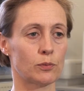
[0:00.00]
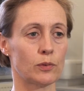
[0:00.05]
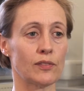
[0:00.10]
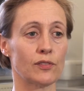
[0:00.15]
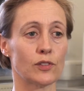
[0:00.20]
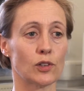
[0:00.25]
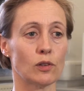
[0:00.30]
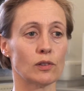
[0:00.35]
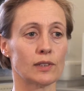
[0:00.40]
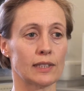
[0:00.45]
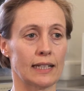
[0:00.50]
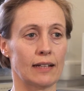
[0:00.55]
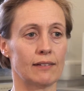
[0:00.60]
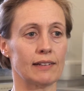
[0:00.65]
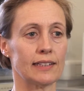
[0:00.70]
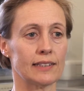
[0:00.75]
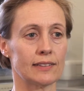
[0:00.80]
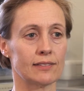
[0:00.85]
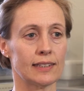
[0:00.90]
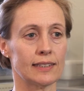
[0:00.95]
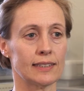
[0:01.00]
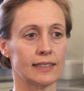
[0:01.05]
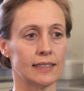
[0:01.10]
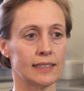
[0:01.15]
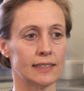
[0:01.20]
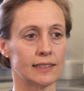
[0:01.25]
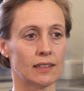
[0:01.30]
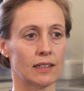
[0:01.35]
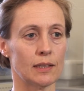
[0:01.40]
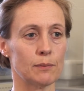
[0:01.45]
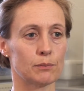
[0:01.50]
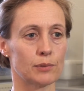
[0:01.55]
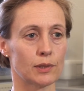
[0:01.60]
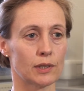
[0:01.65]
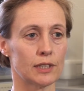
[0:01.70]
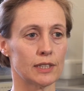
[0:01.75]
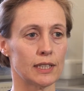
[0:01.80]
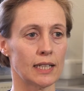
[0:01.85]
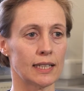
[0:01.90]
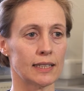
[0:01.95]
we've called it our integrated design
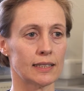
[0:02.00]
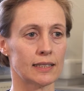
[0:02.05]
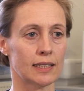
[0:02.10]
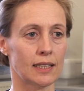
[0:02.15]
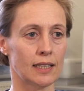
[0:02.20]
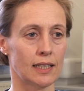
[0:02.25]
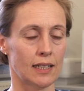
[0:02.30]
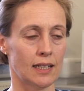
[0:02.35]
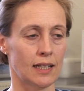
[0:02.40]
project,